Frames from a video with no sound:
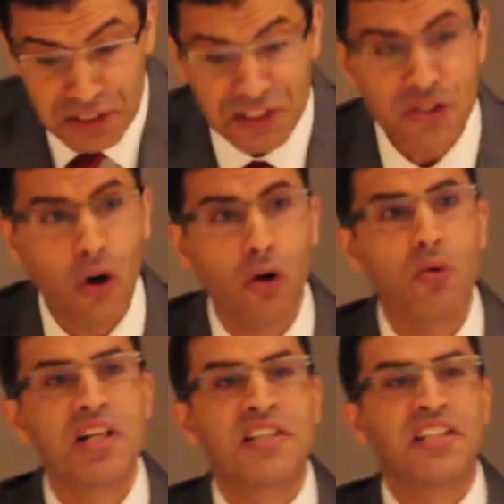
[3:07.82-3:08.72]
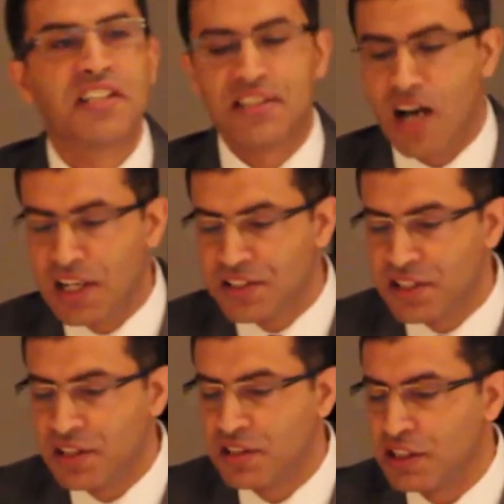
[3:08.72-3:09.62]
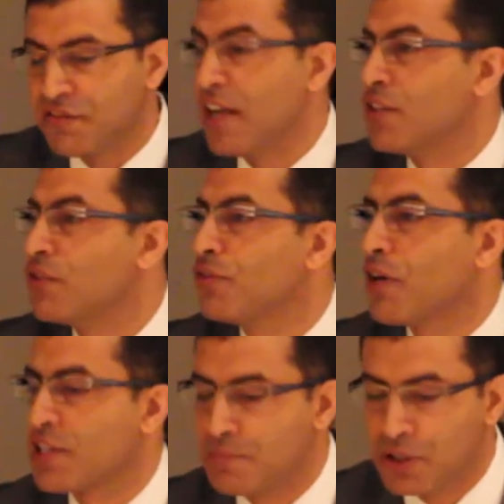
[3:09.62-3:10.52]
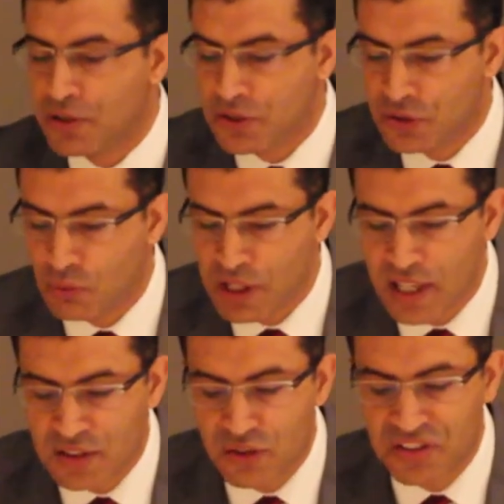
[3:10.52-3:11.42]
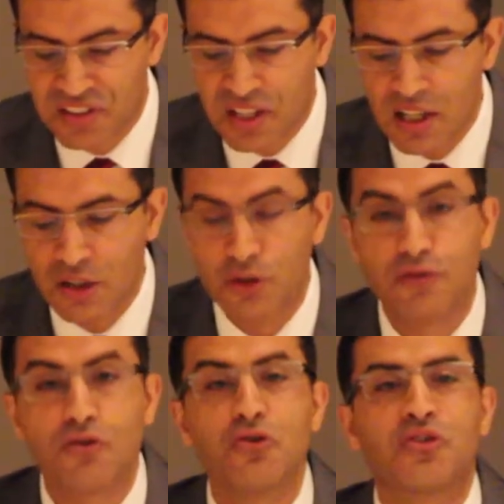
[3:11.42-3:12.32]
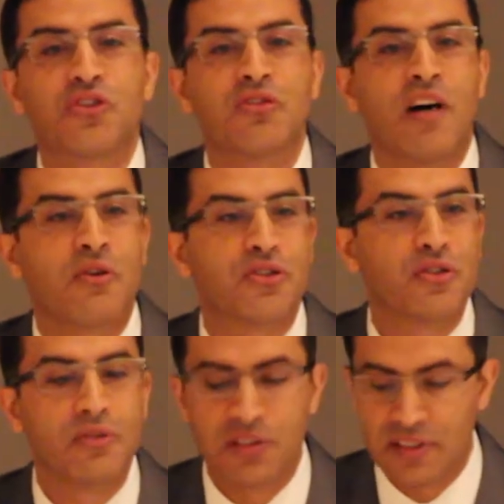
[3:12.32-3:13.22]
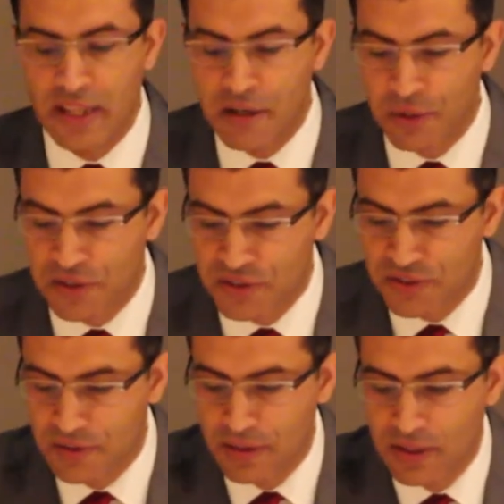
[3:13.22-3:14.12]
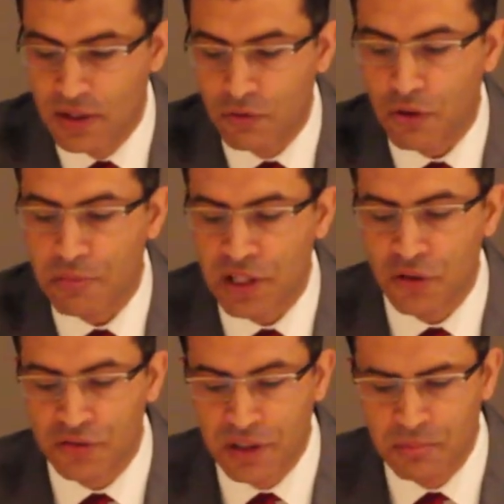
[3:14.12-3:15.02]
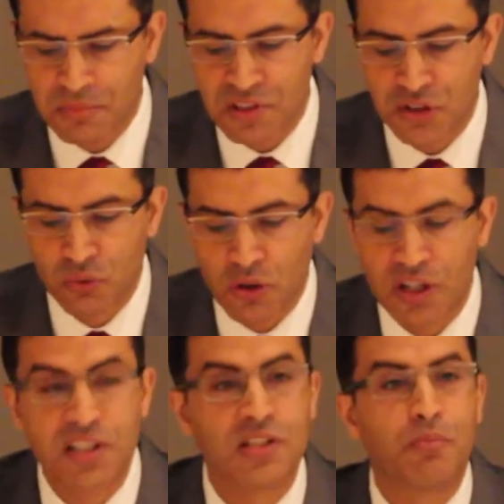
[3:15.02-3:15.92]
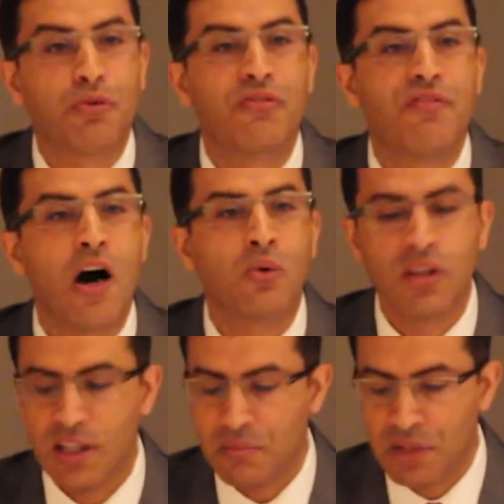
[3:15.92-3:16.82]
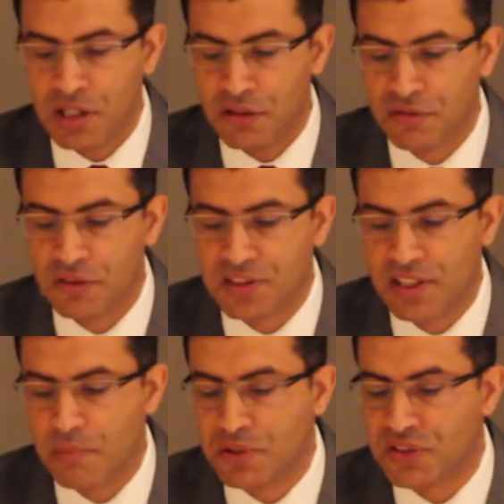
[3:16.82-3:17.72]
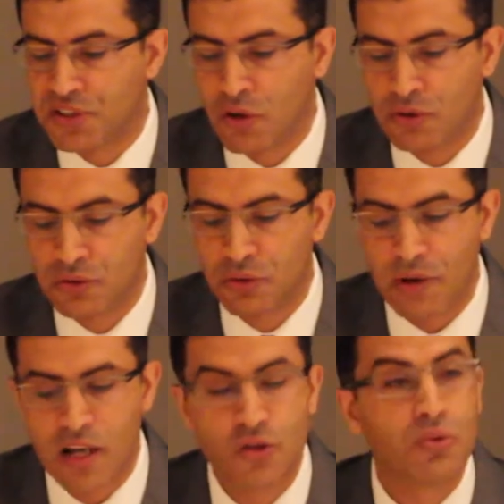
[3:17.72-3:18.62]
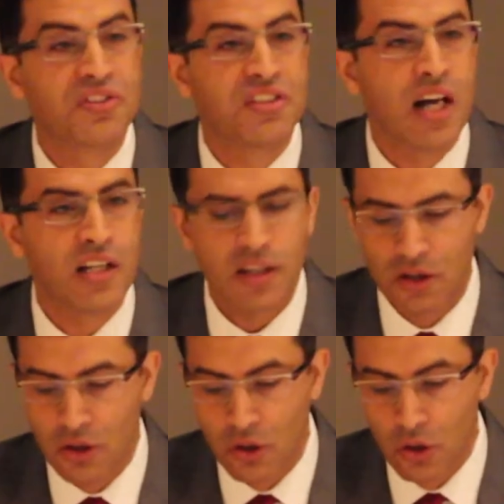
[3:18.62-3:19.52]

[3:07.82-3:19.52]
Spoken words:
This is always an exciting event for us because we get to see the fruits of our students' labors. For many of them, this work is a profoundly meaningful stepping stone to graduate study